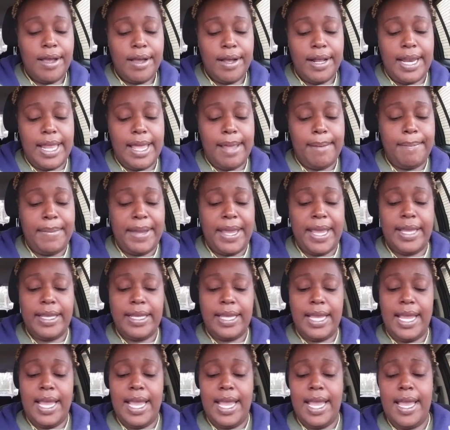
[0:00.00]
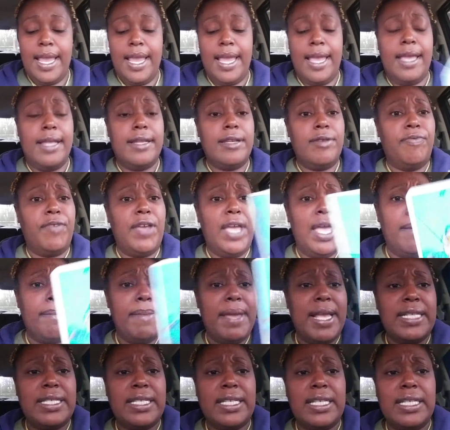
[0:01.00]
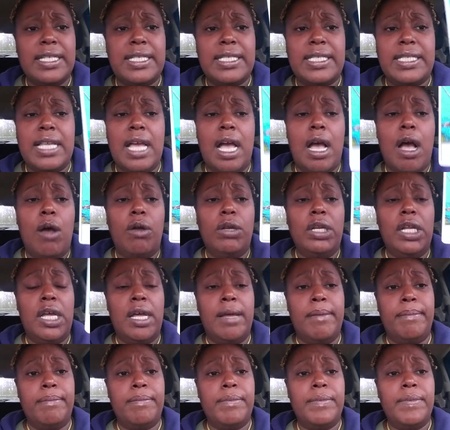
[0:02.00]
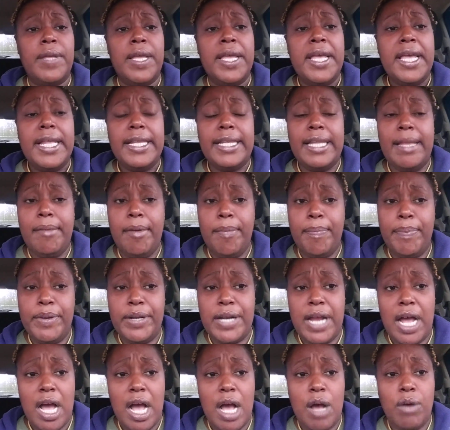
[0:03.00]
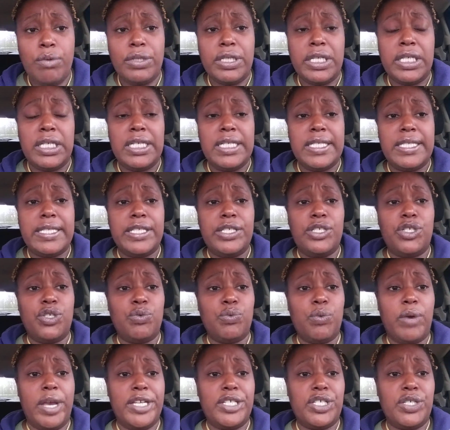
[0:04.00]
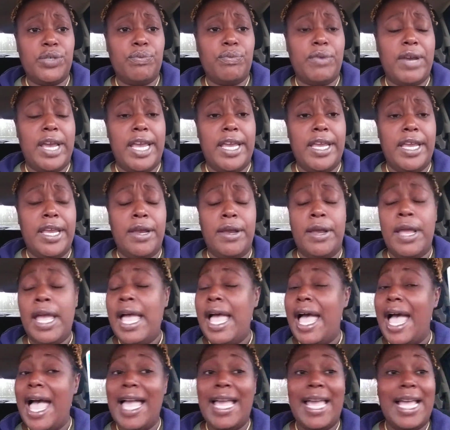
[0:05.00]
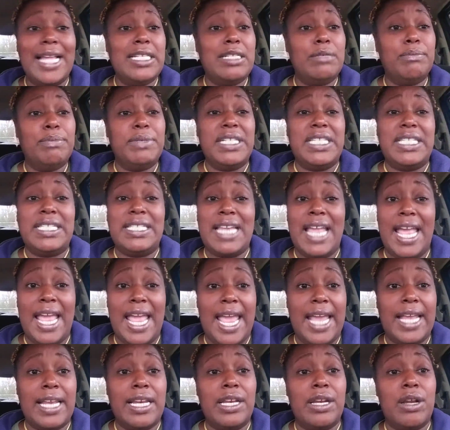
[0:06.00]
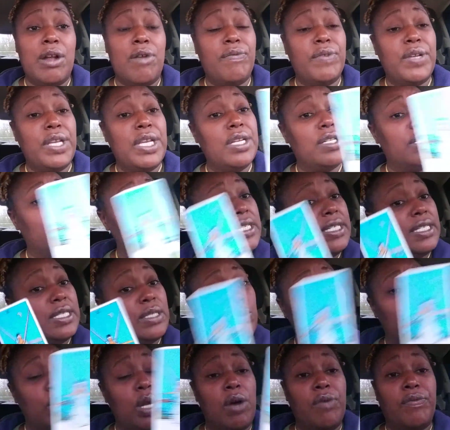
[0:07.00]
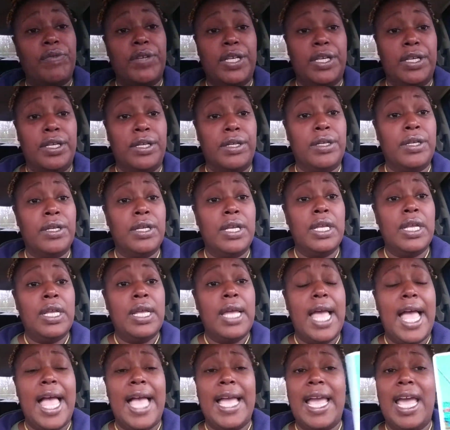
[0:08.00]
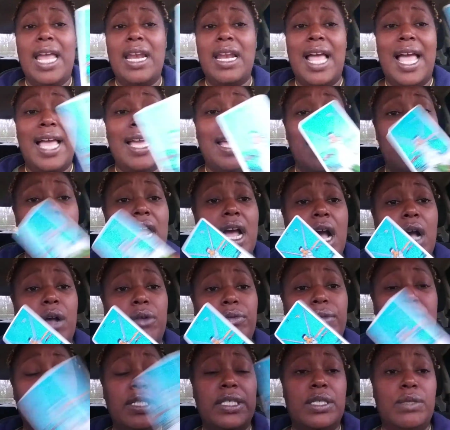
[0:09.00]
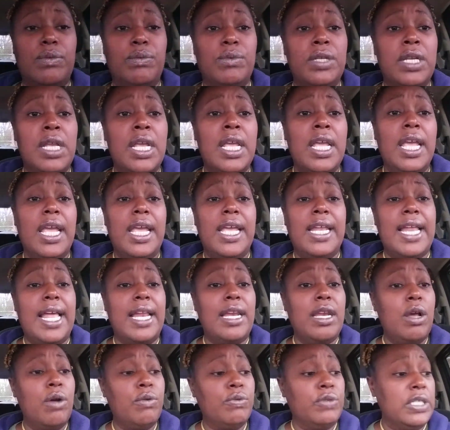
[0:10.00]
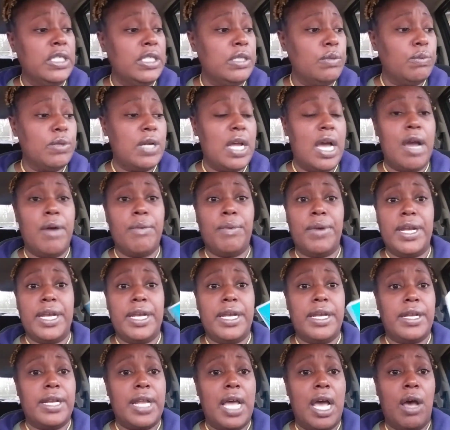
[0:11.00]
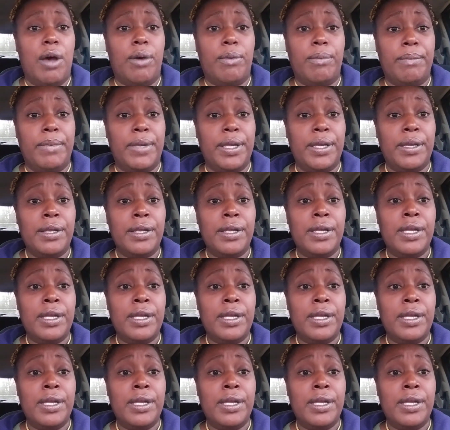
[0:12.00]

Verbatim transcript: Clap back. Yeah, divine masculine said, "Hold up. Let me put a halt in this situation right here. I got to be stagnant over here to this one over here. I gotta I gotta halt this one, and I know this one already done halt me.